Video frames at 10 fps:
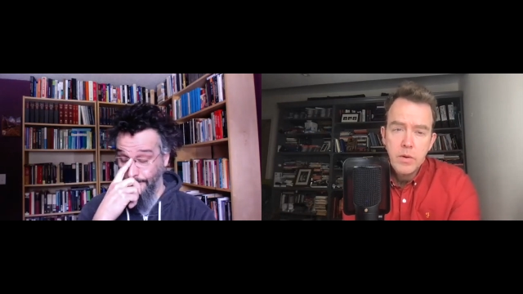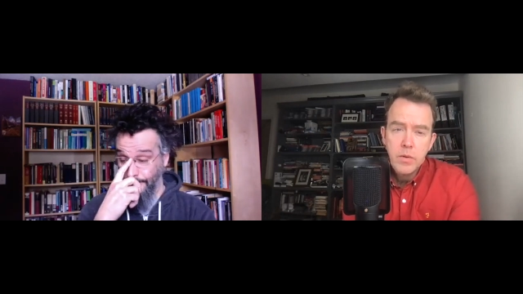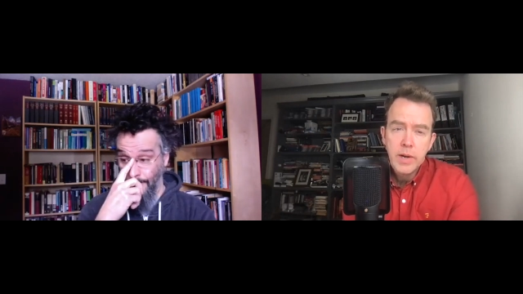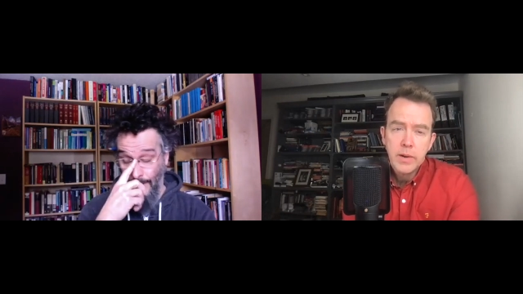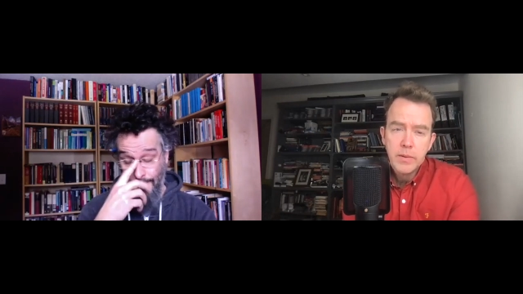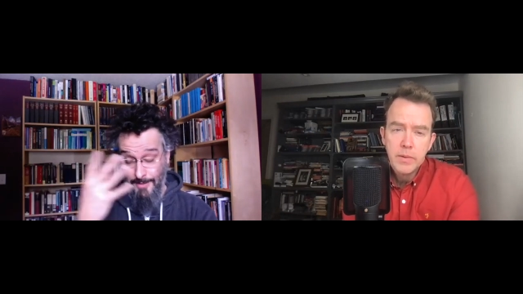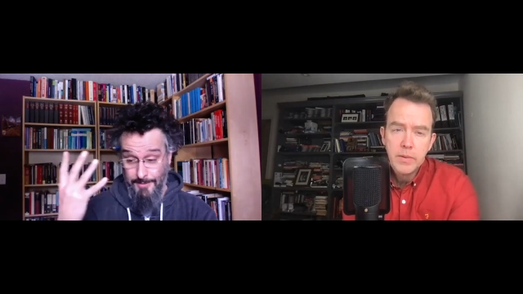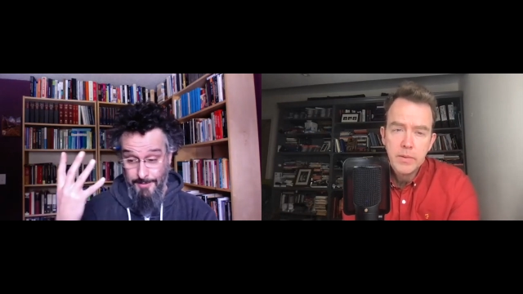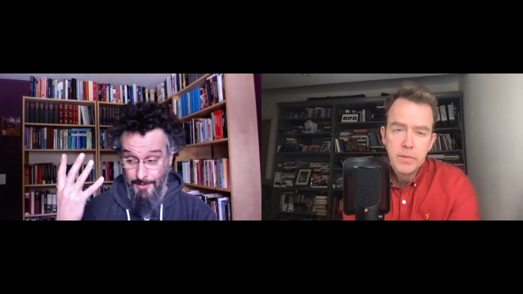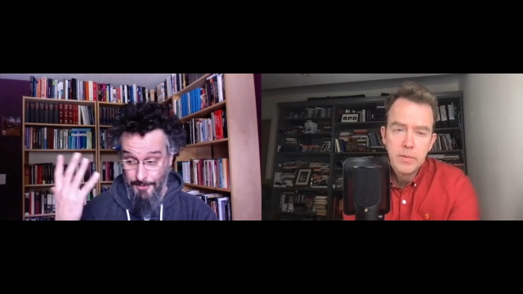Speaker 1: right. and
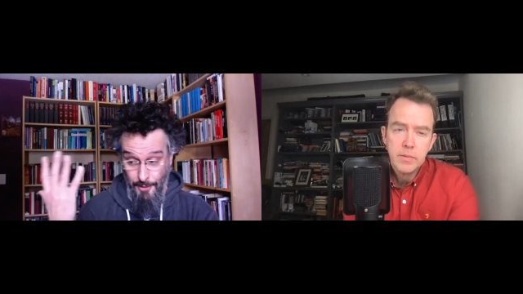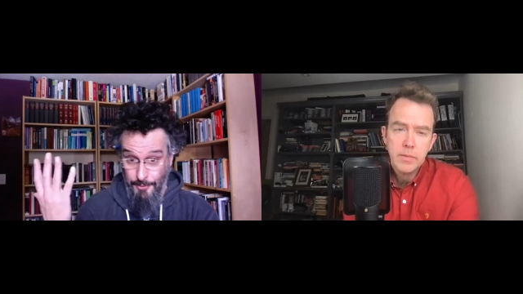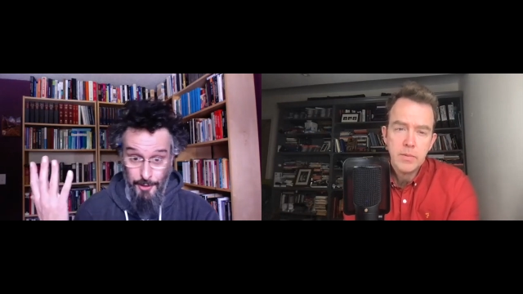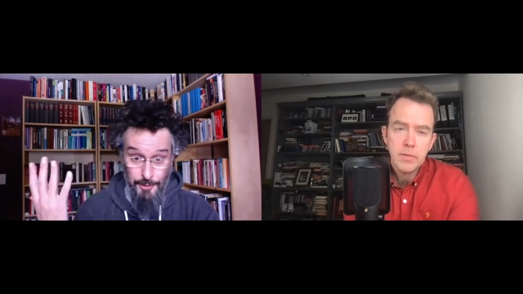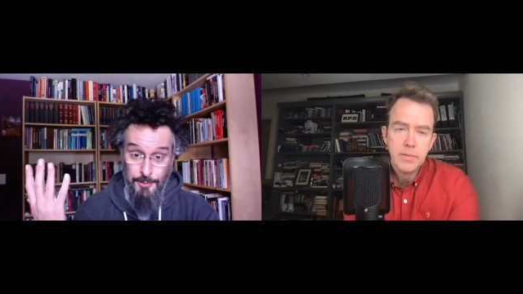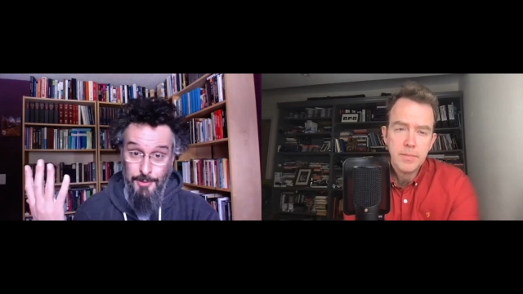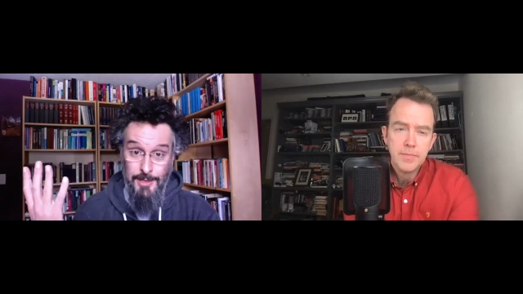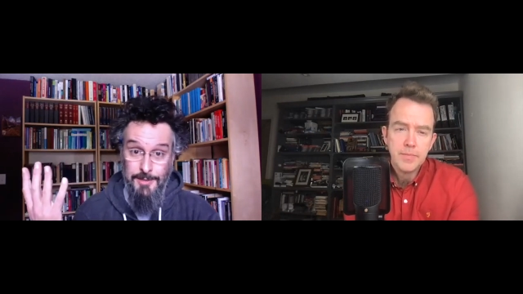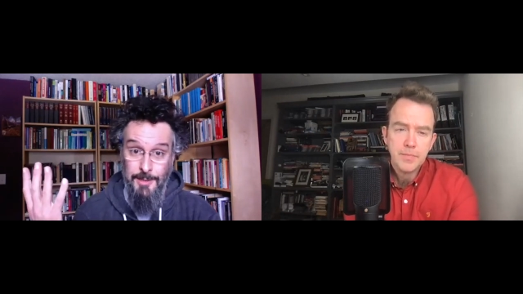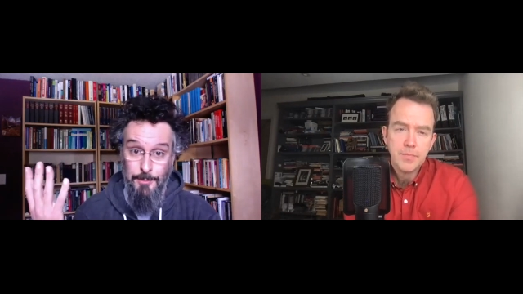that's it's hard to argue
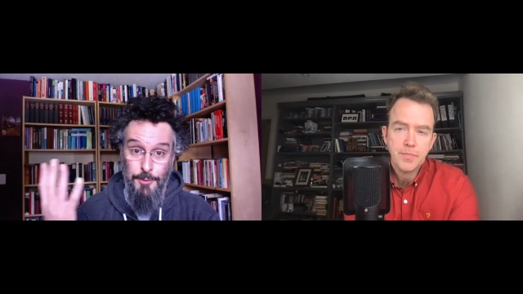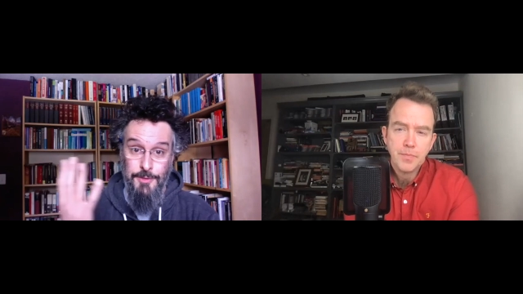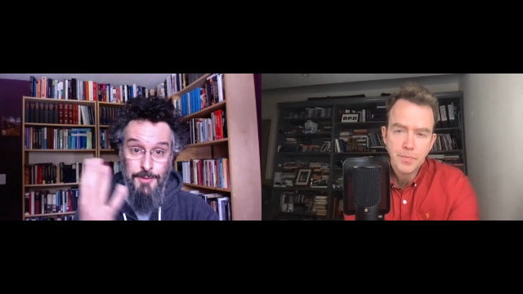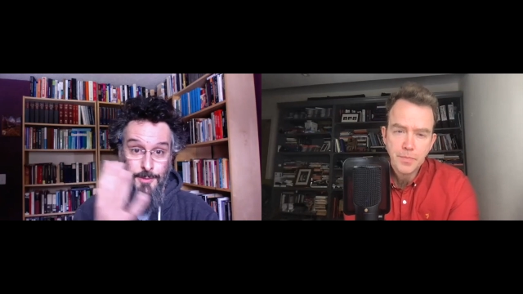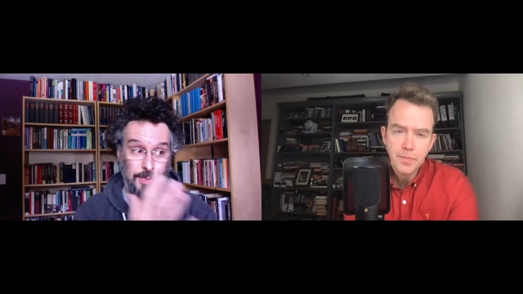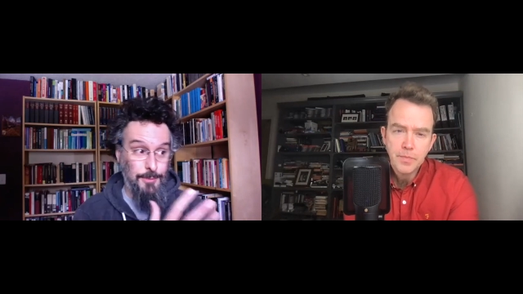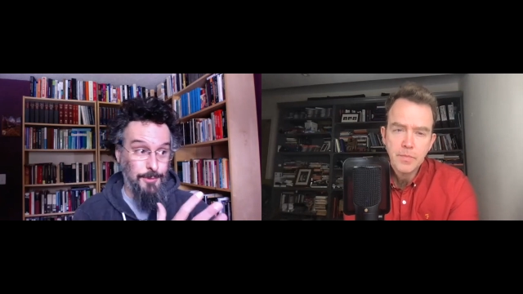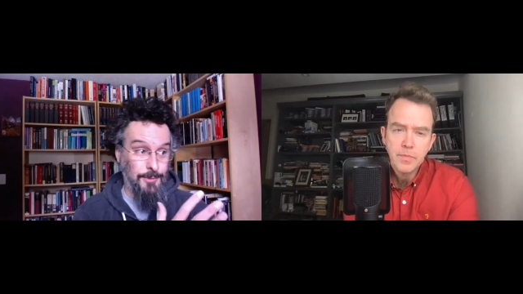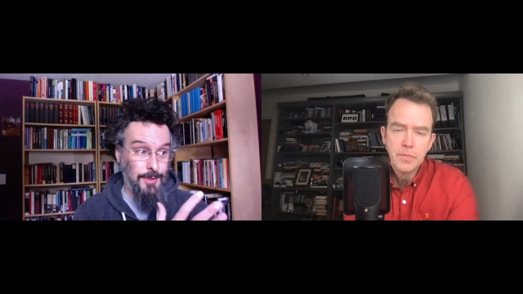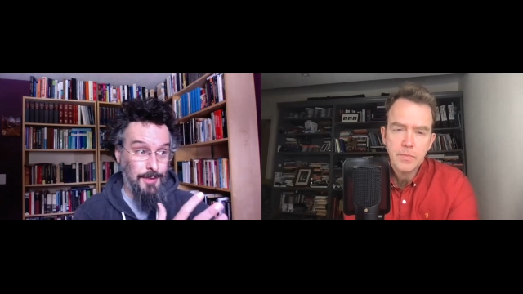against that most of the
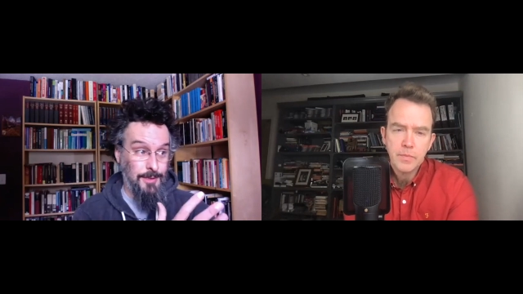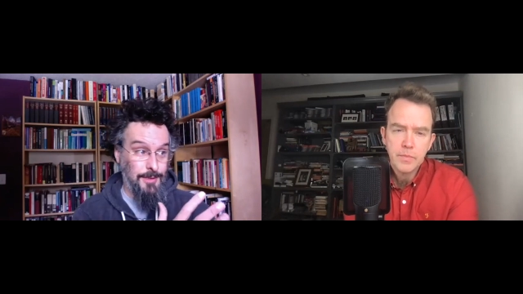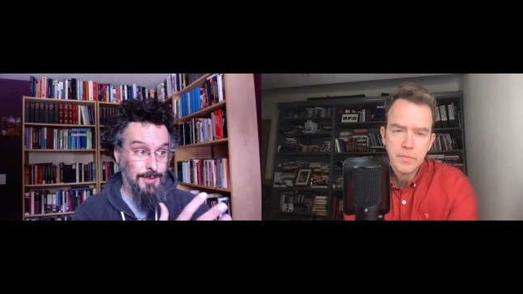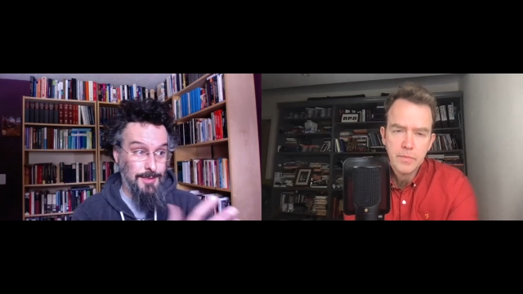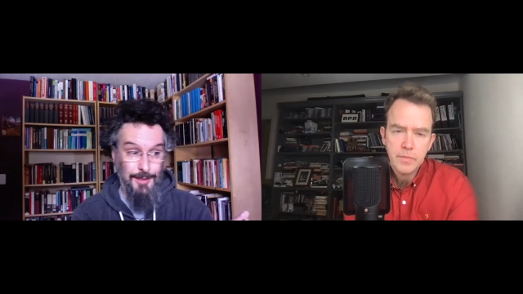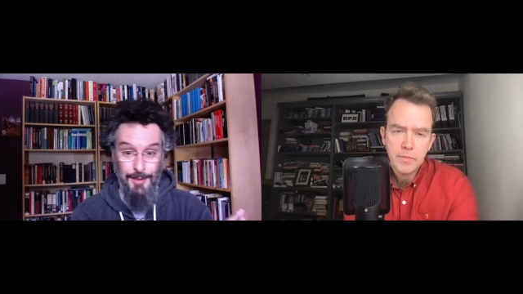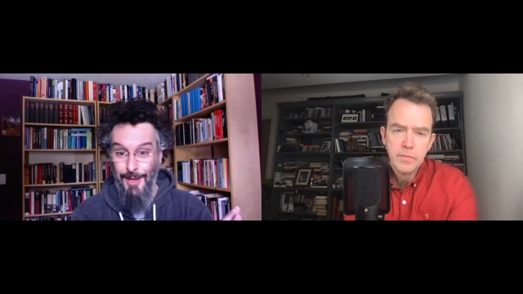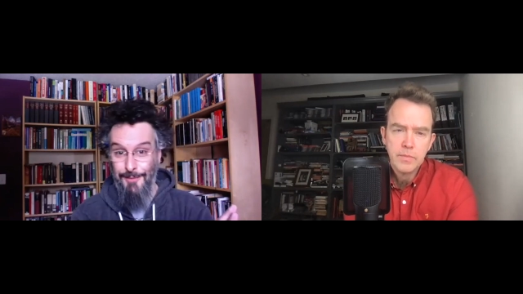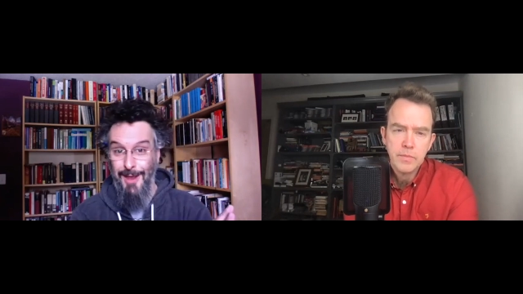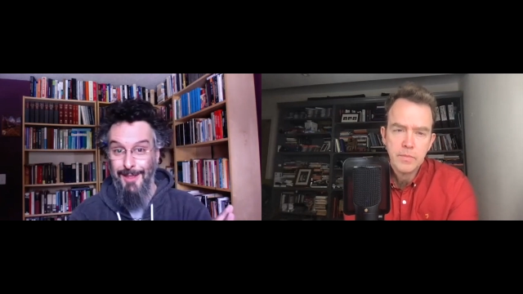people in
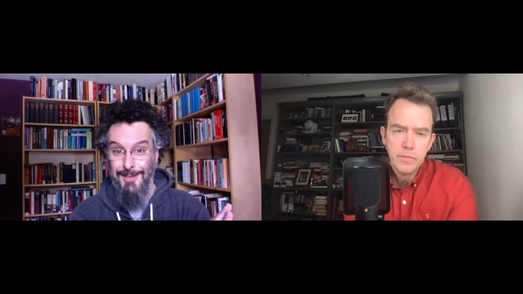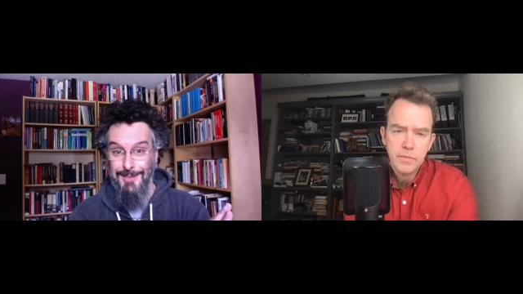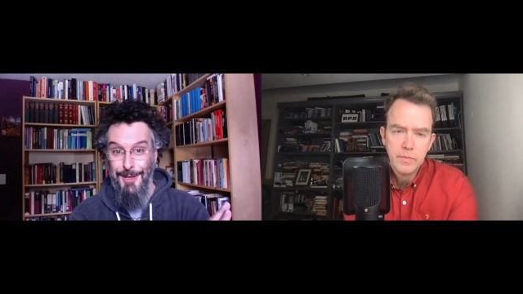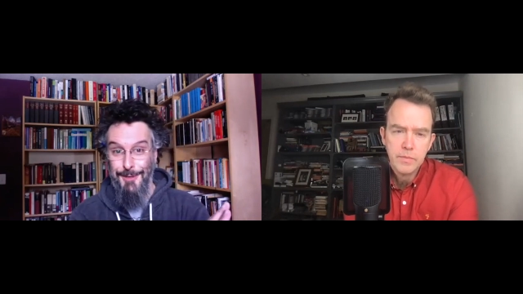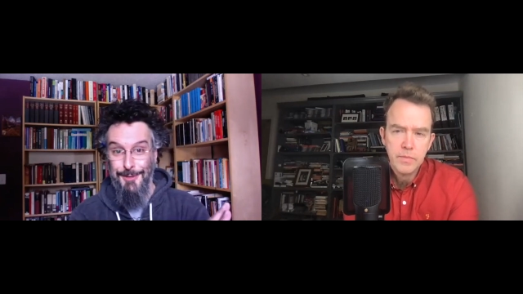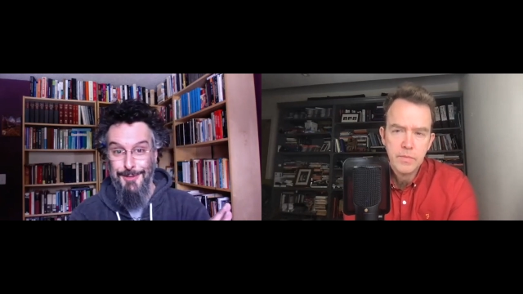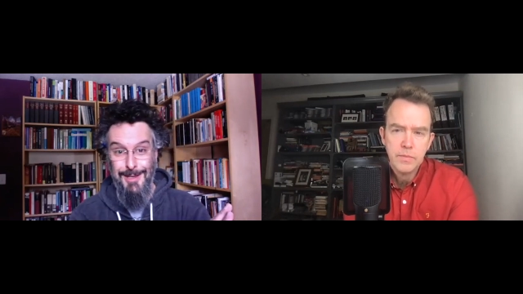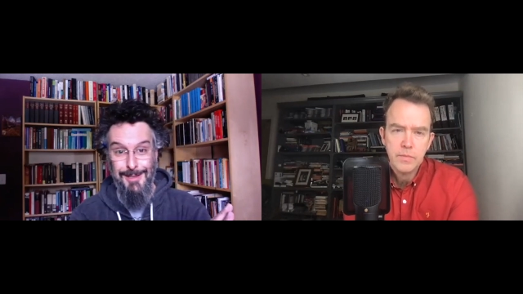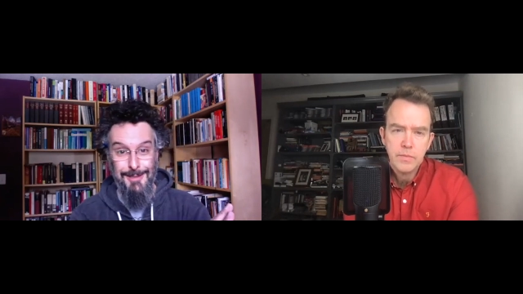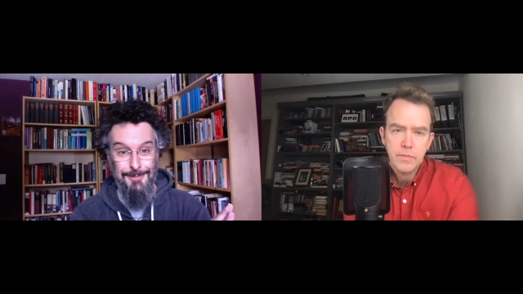silicon valley as i
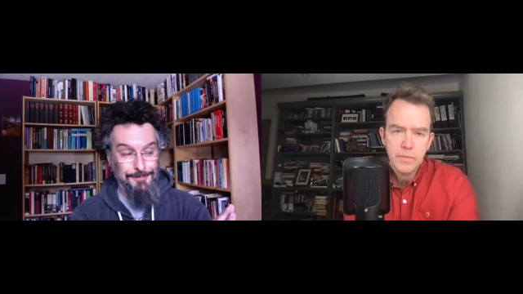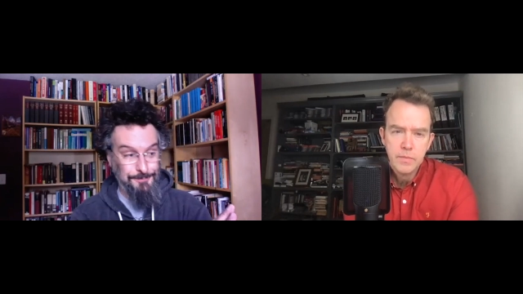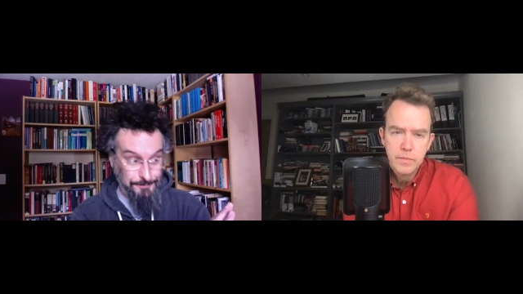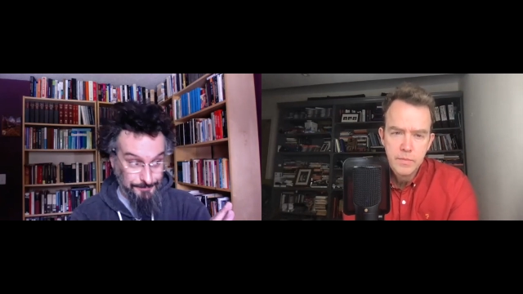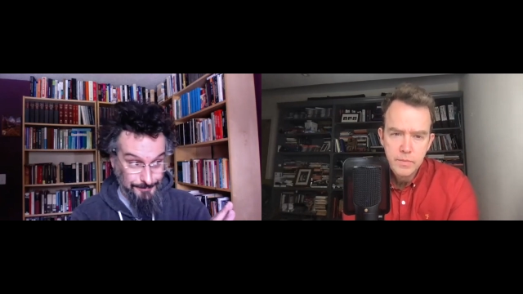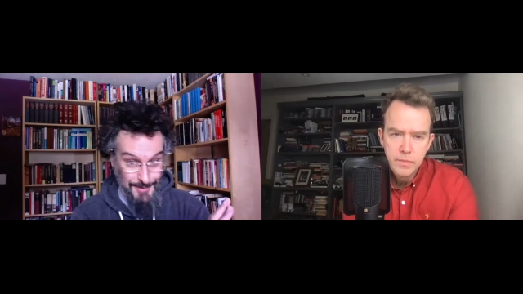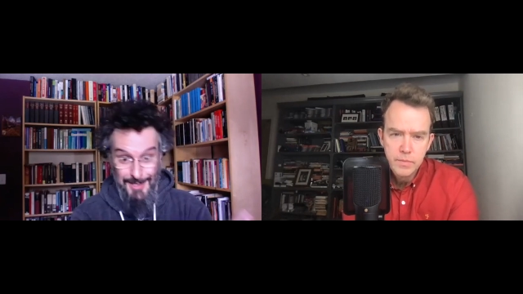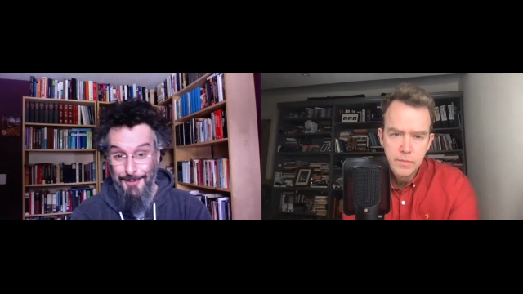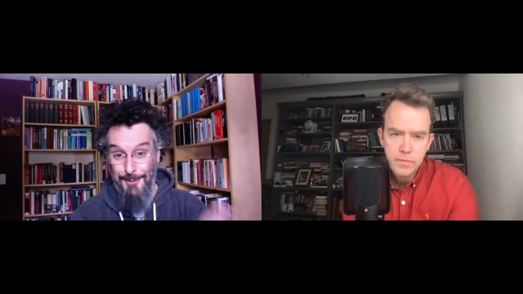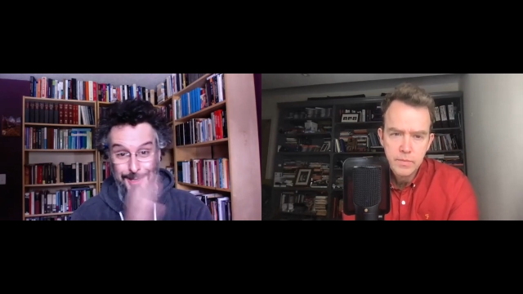understand it
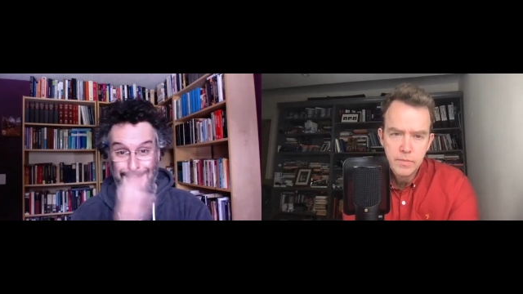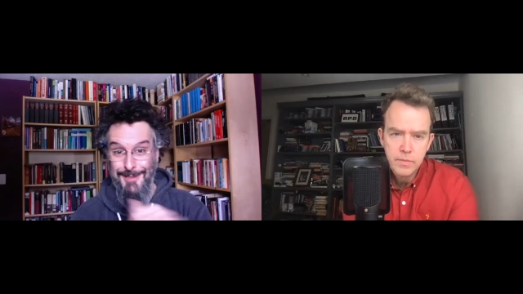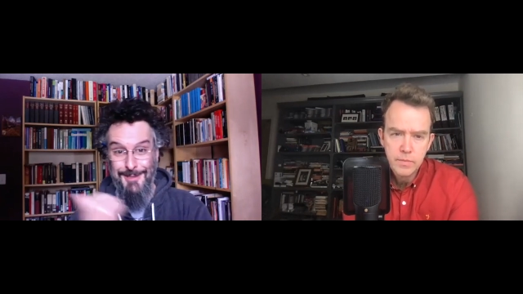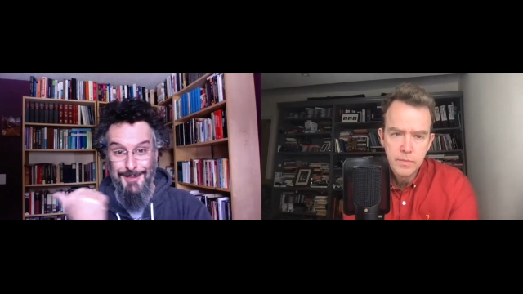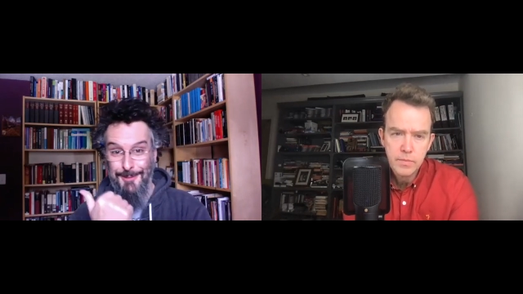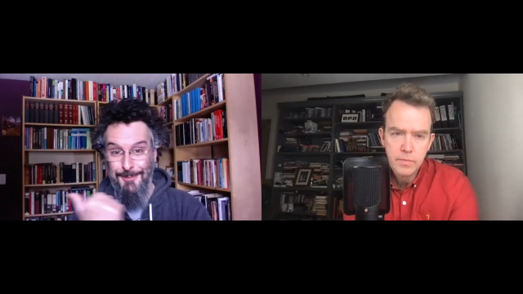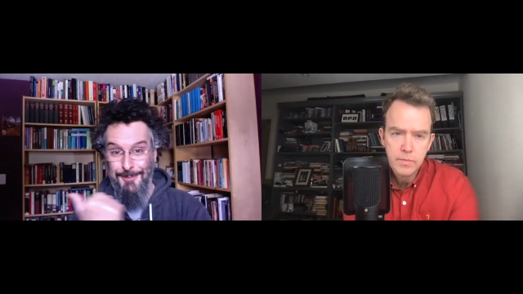send their kids to